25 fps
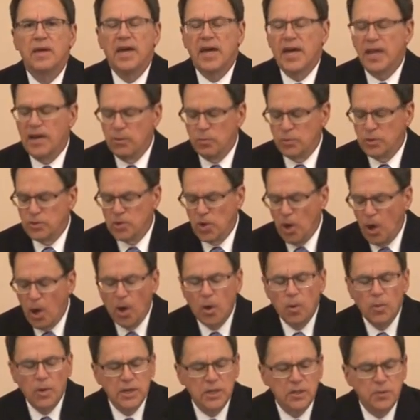And it was
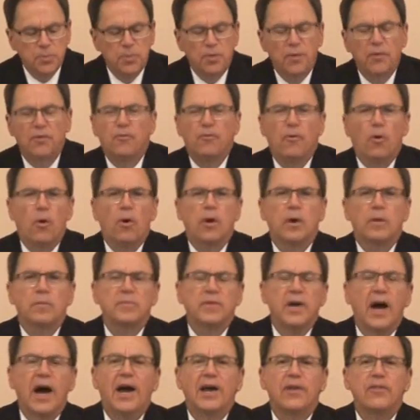always
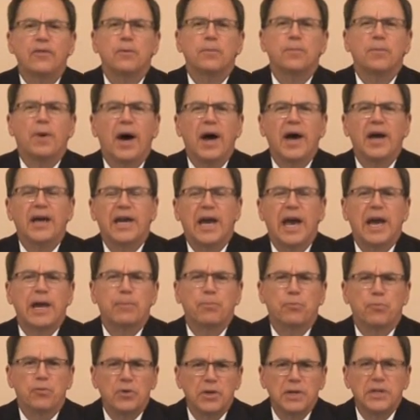performed either by a
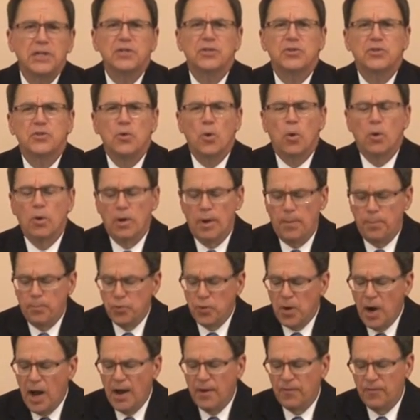priest or a
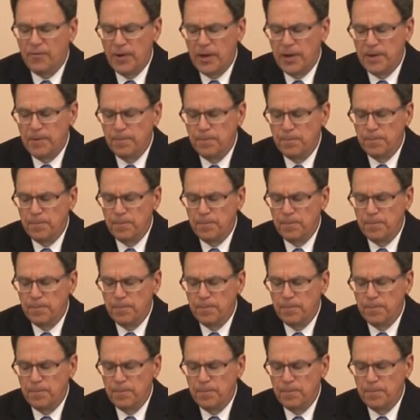prophet.